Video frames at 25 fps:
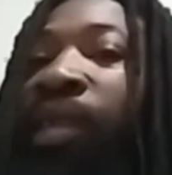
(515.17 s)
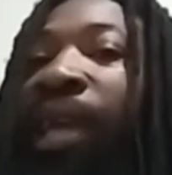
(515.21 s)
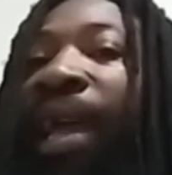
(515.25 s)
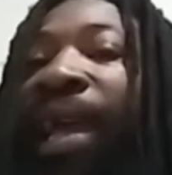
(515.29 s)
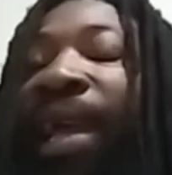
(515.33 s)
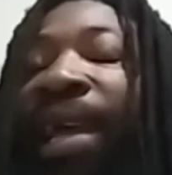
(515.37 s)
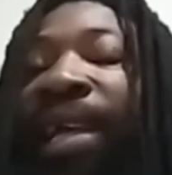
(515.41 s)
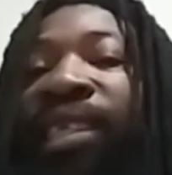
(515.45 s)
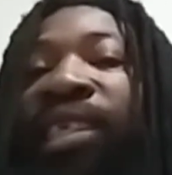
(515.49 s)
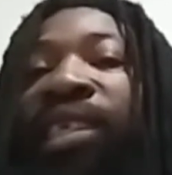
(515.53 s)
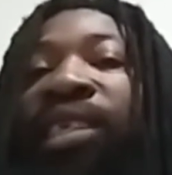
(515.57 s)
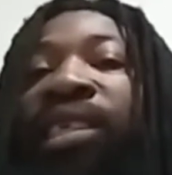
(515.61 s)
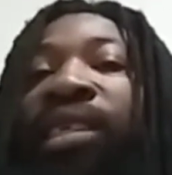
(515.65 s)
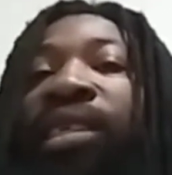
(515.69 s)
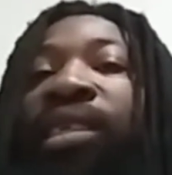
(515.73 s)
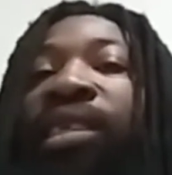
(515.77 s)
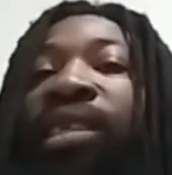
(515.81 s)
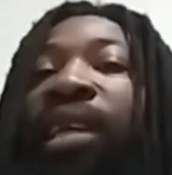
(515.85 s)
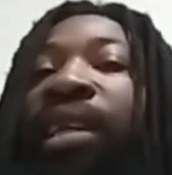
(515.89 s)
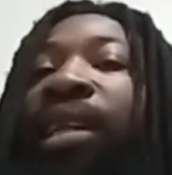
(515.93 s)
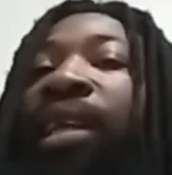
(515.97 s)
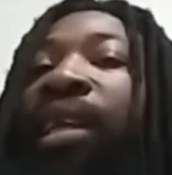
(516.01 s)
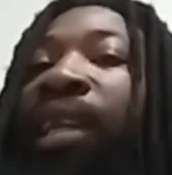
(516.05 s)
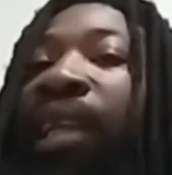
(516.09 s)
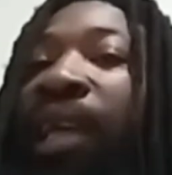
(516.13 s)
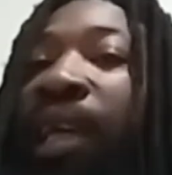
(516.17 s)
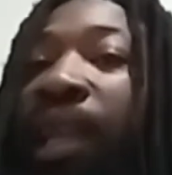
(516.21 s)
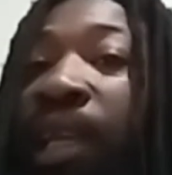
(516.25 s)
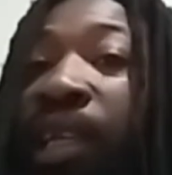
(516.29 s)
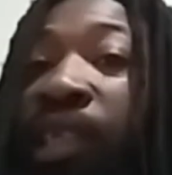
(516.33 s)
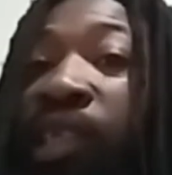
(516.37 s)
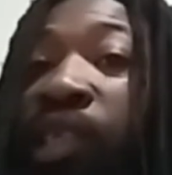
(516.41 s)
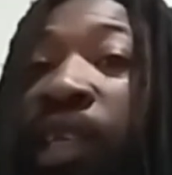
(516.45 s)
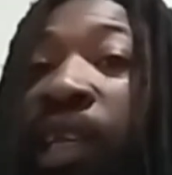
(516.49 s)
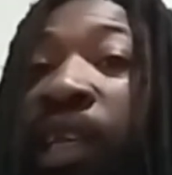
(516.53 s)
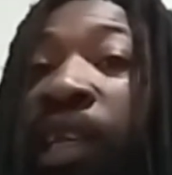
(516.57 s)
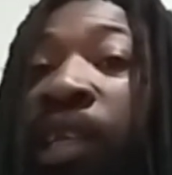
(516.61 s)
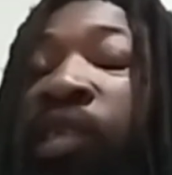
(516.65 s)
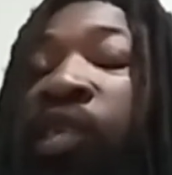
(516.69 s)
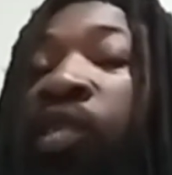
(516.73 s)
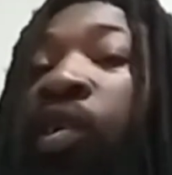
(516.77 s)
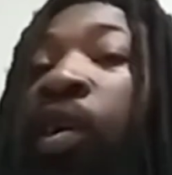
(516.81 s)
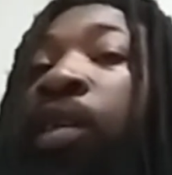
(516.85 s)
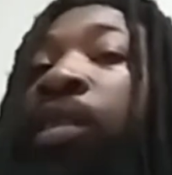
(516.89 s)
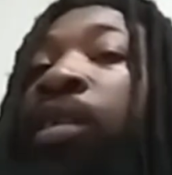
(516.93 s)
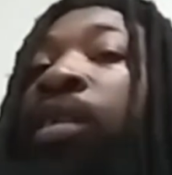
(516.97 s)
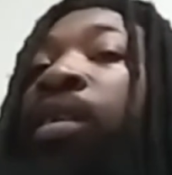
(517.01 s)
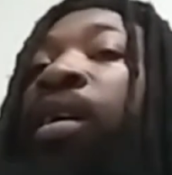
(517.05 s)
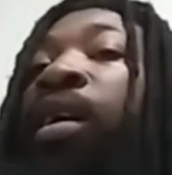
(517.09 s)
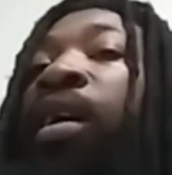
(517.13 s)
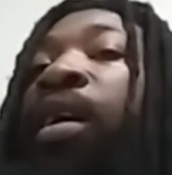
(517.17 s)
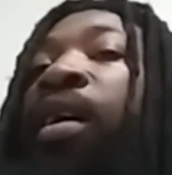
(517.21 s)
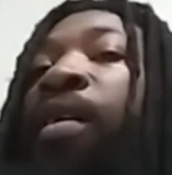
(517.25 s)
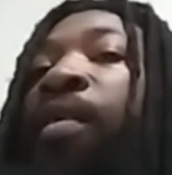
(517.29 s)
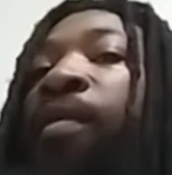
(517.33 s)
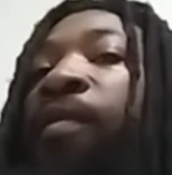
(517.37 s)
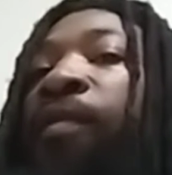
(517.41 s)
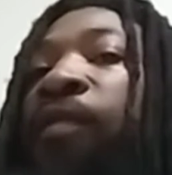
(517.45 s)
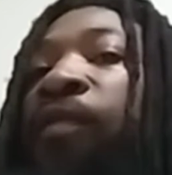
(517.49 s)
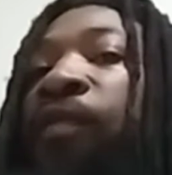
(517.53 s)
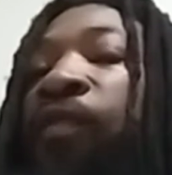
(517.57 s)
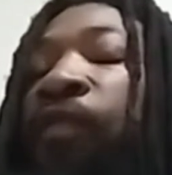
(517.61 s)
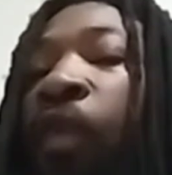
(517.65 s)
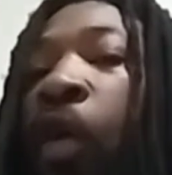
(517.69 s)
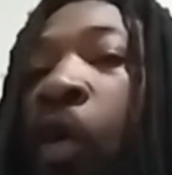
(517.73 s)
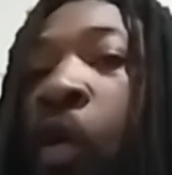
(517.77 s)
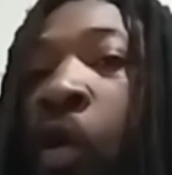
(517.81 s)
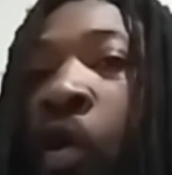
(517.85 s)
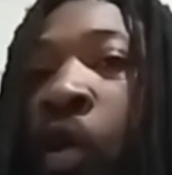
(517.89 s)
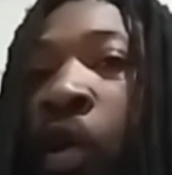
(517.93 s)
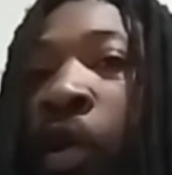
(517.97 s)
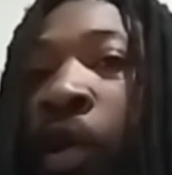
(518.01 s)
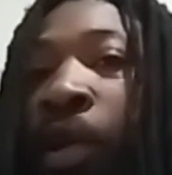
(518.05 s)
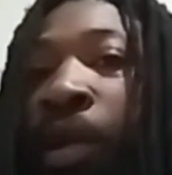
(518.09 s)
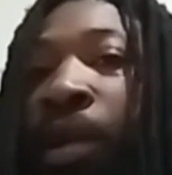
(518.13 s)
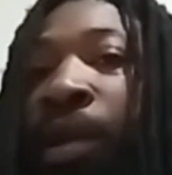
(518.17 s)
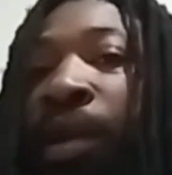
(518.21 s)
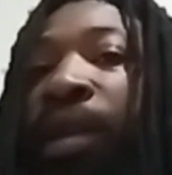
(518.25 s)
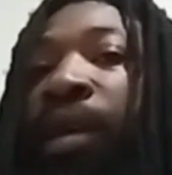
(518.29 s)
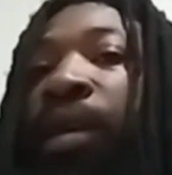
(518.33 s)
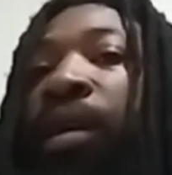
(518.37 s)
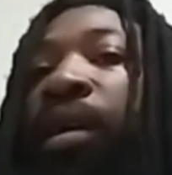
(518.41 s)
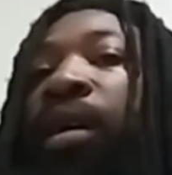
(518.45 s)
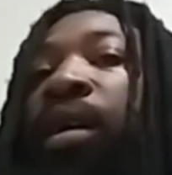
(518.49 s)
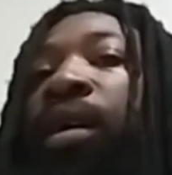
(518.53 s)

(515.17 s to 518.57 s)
The antigens and allelic genes are the foreign